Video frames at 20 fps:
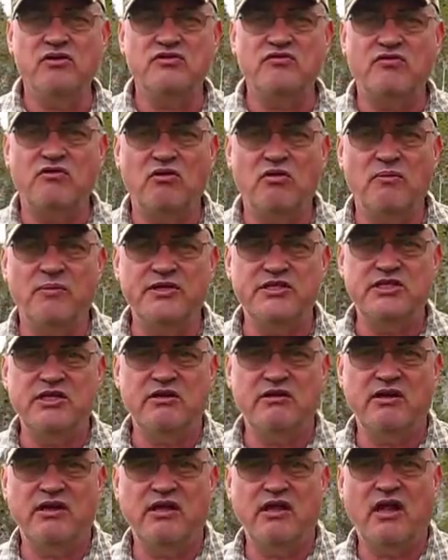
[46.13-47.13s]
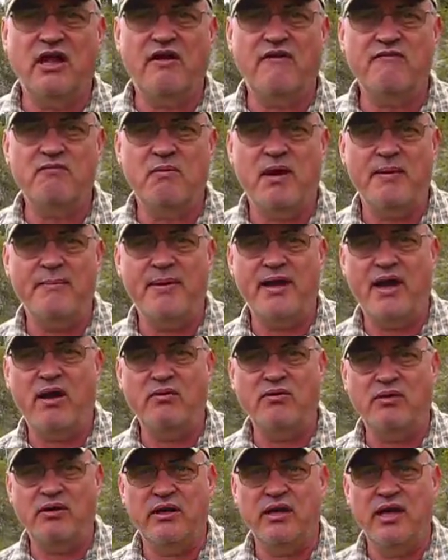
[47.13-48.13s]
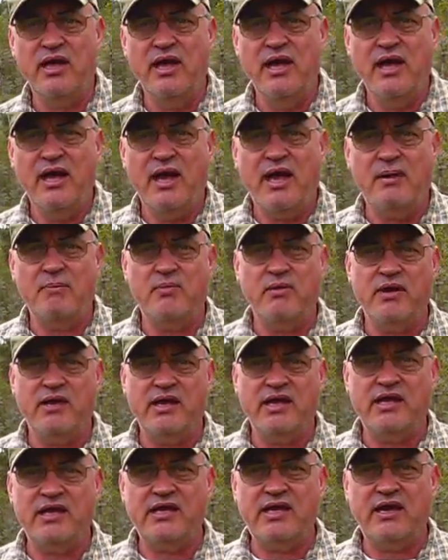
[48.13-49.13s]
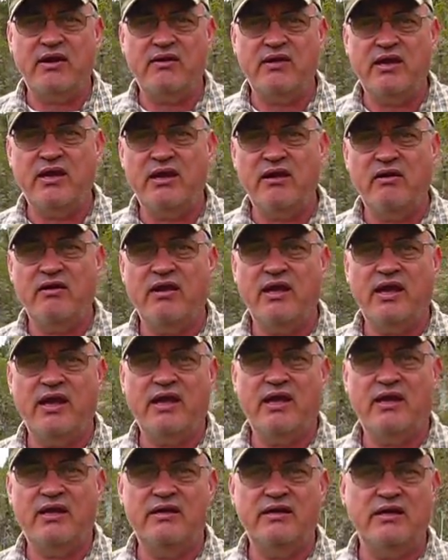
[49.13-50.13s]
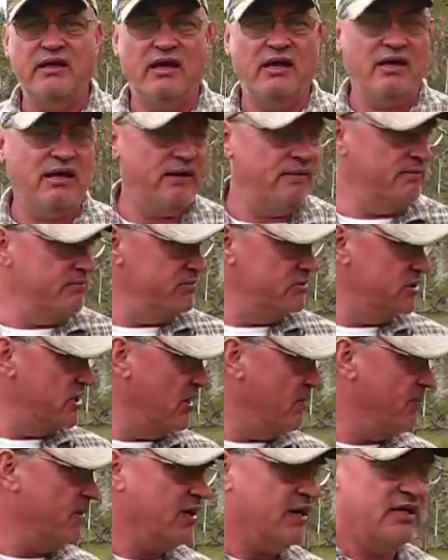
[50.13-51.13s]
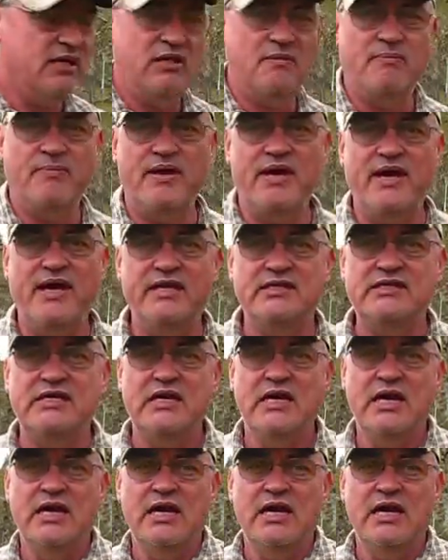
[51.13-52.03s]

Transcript: floor material off my mountain and bringing it down here and dumping it in the beds.